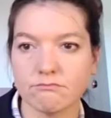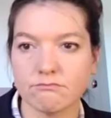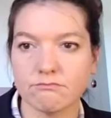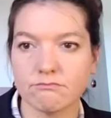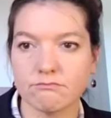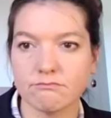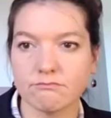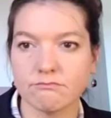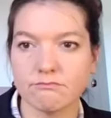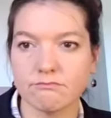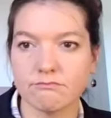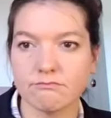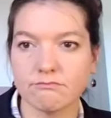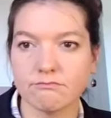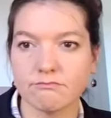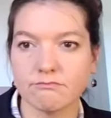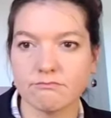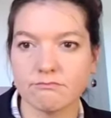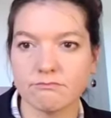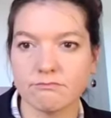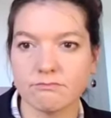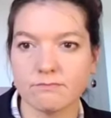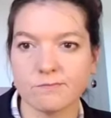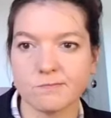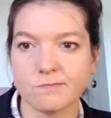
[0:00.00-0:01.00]

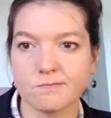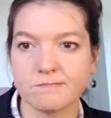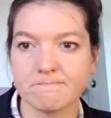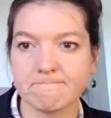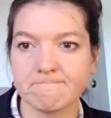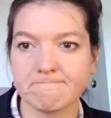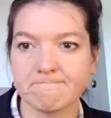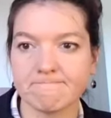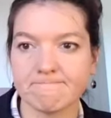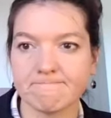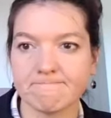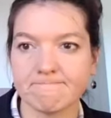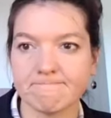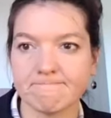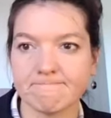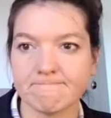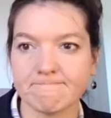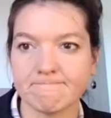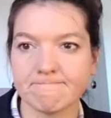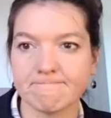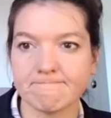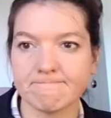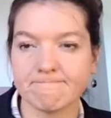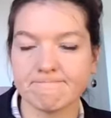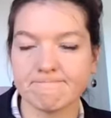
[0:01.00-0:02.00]

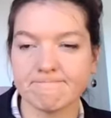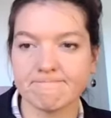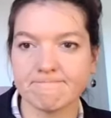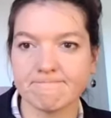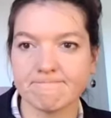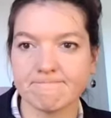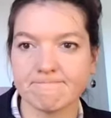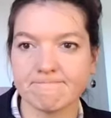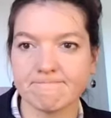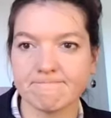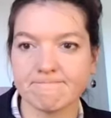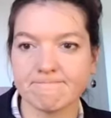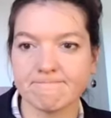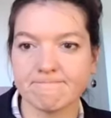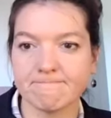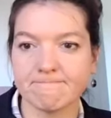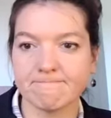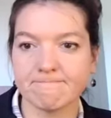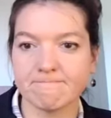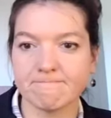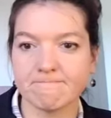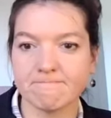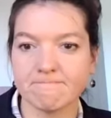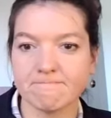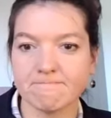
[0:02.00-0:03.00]

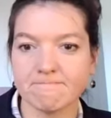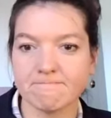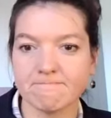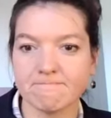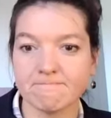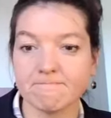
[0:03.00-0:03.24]
Nothing is said.